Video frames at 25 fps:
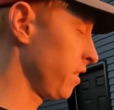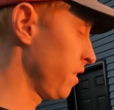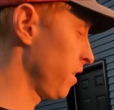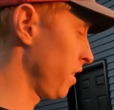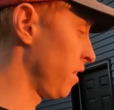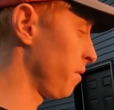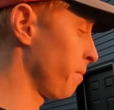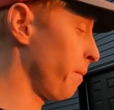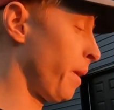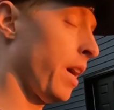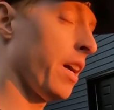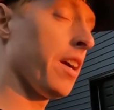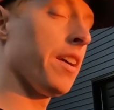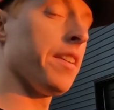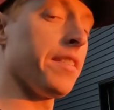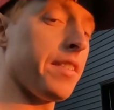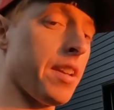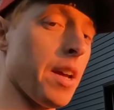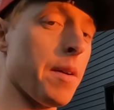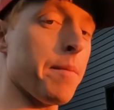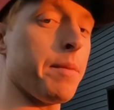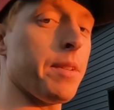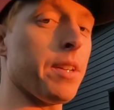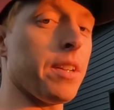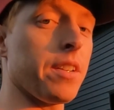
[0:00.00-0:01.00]
of my
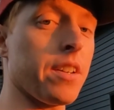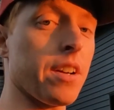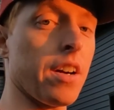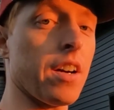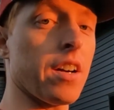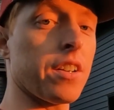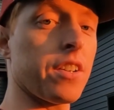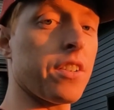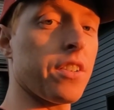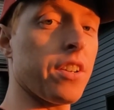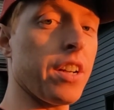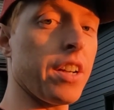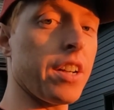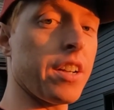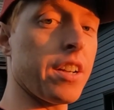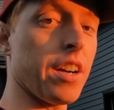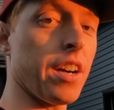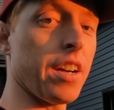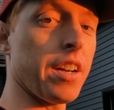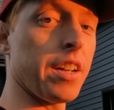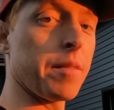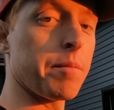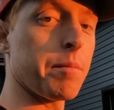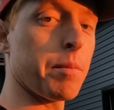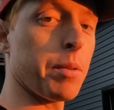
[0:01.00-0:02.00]
attempted concrete
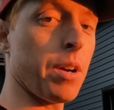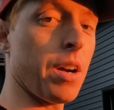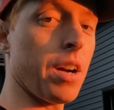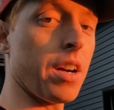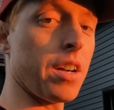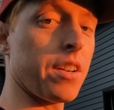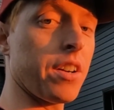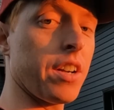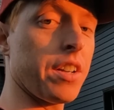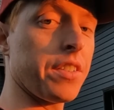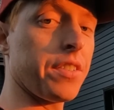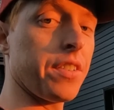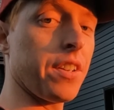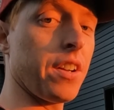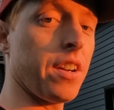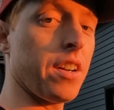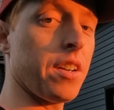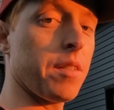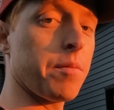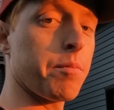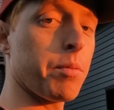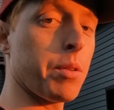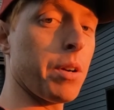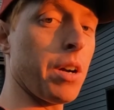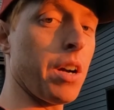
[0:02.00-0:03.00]
cutting
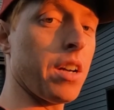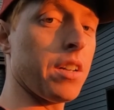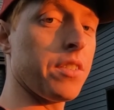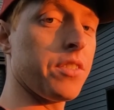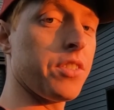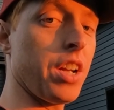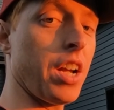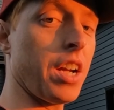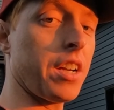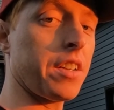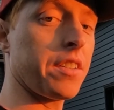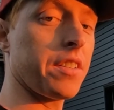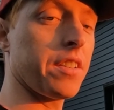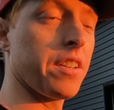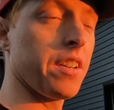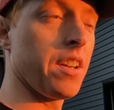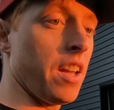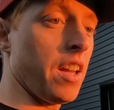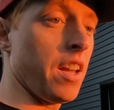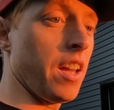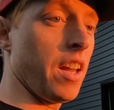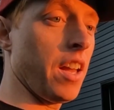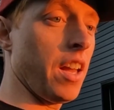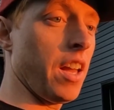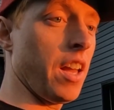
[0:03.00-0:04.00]
project.
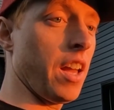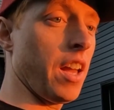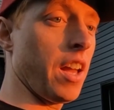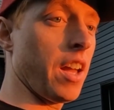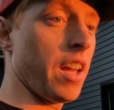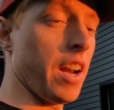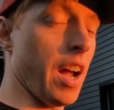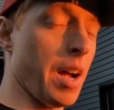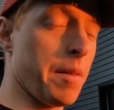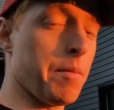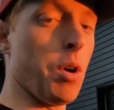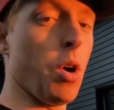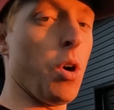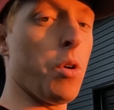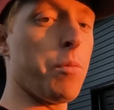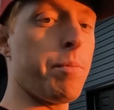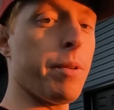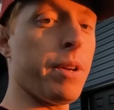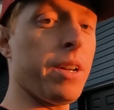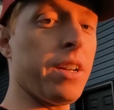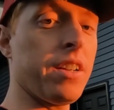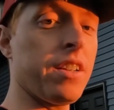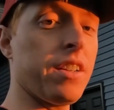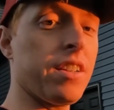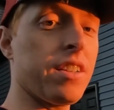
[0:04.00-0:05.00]
And I'm
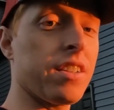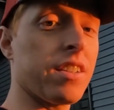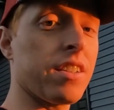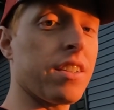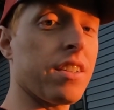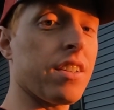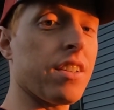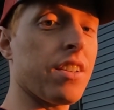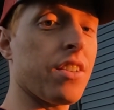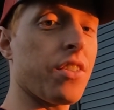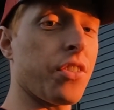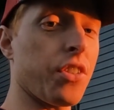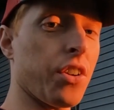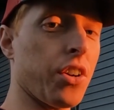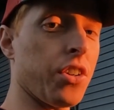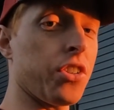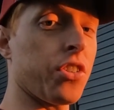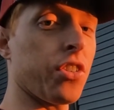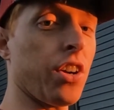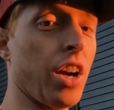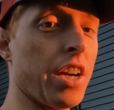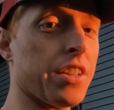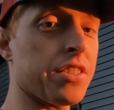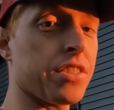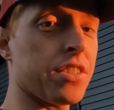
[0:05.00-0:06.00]
hoping third
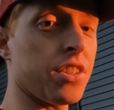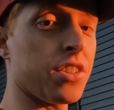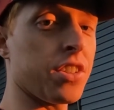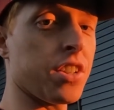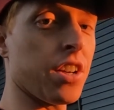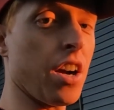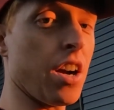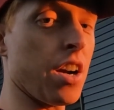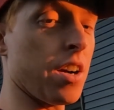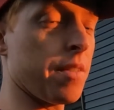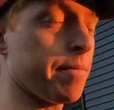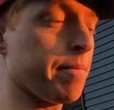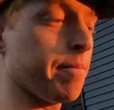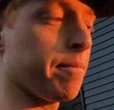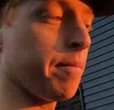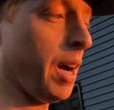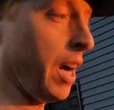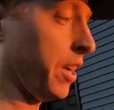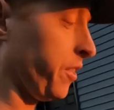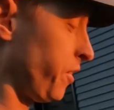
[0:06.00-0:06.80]
try's the charm. I